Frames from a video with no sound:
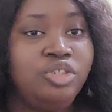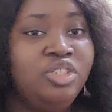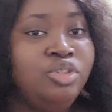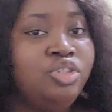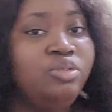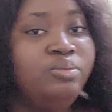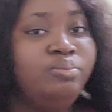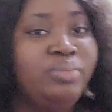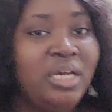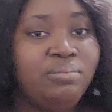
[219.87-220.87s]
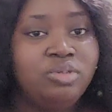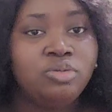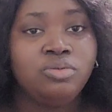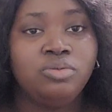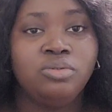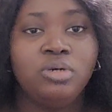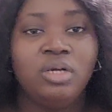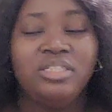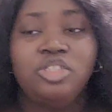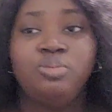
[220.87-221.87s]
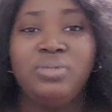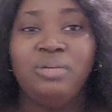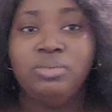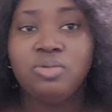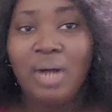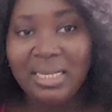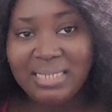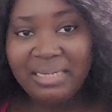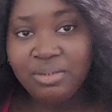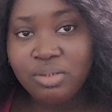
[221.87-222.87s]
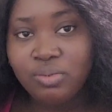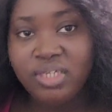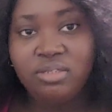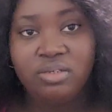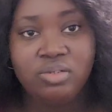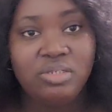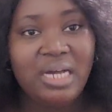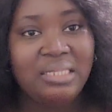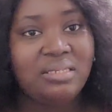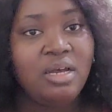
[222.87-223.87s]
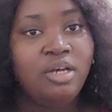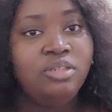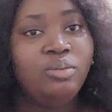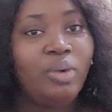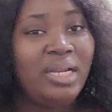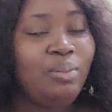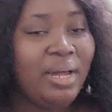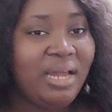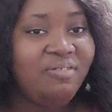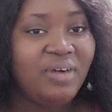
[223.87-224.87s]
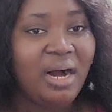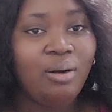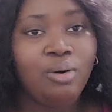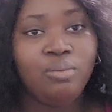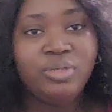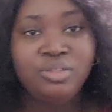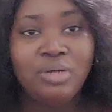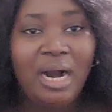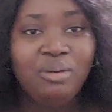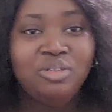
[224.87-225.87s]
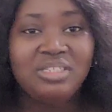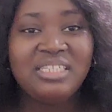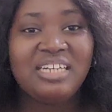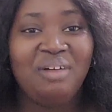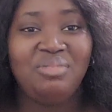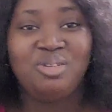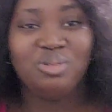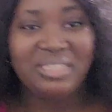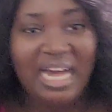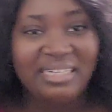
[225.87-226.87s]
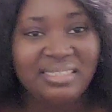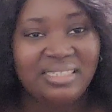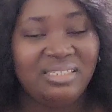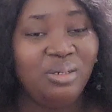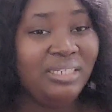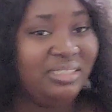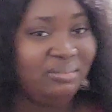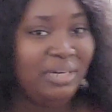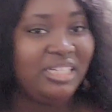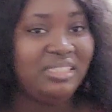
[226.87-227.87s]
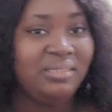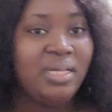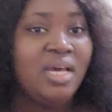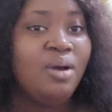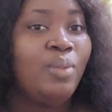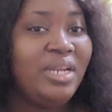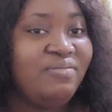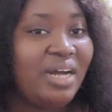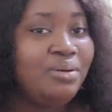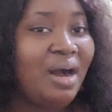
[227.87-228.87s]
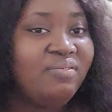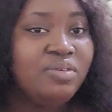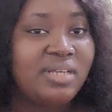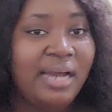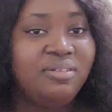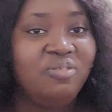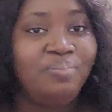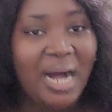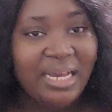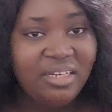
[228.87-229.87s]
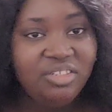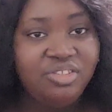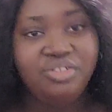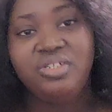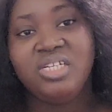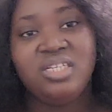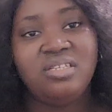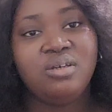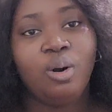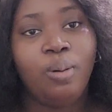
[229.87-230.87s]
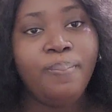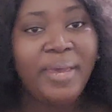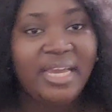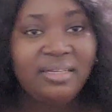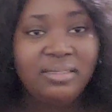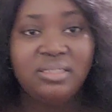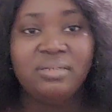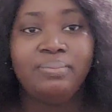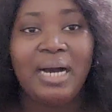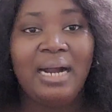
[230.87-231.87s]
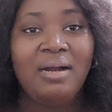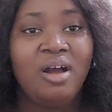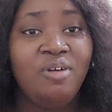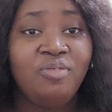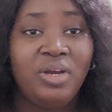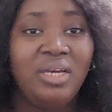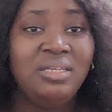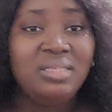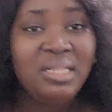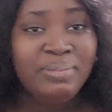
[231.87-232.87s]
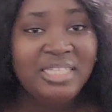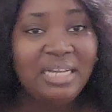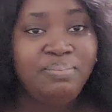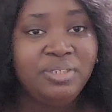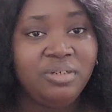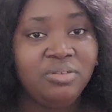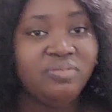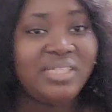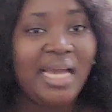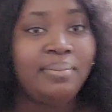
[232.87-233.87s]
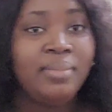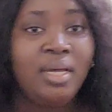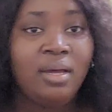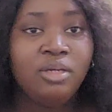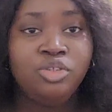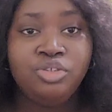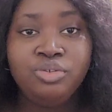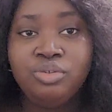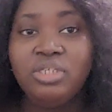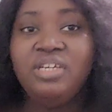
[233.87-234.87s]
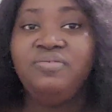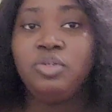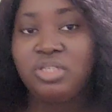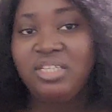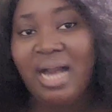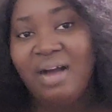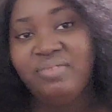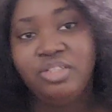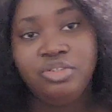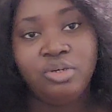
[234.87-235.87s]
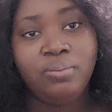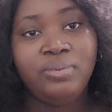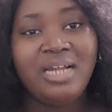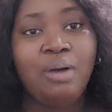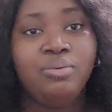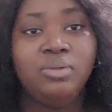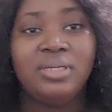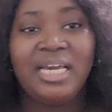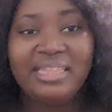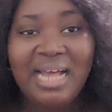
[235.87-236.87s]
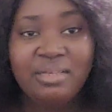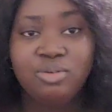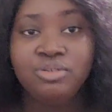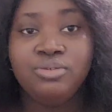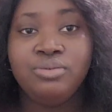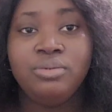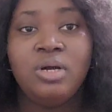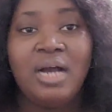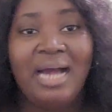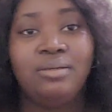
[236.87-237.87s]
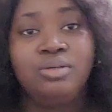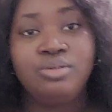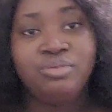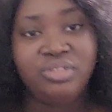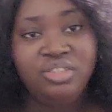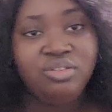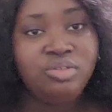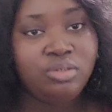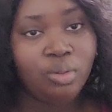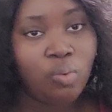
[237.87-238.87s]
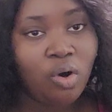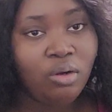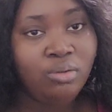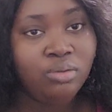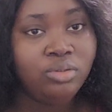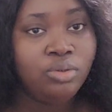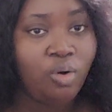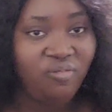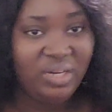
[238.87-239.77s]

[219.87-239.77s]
You should be able to, they should be able to answer those questions so that whenever, or we know how nursing can be so taxing and demanding. Whenever you have those kind of back injuries or pain in the back for a limited period of time, you should know if you still have a job that will cater to you and also reduce your workload of